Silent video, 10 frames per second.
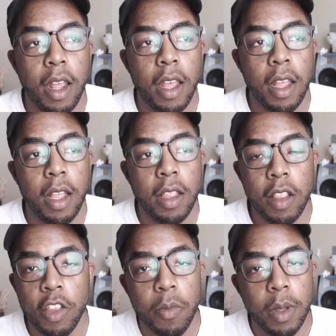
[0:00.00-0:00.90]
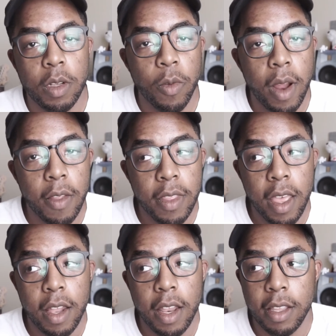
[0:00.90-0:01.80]
and then you build around
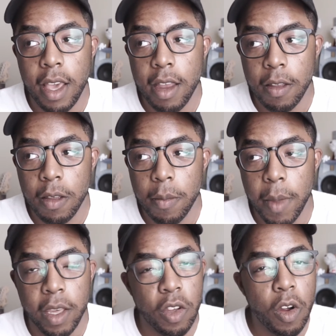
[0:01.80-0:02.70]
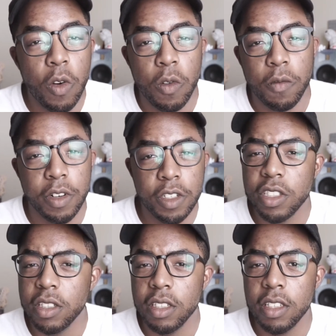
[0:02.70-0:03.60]
that and kind of make your own
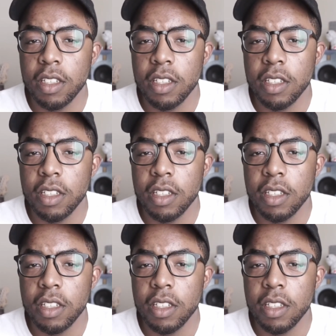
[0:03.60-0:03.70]
version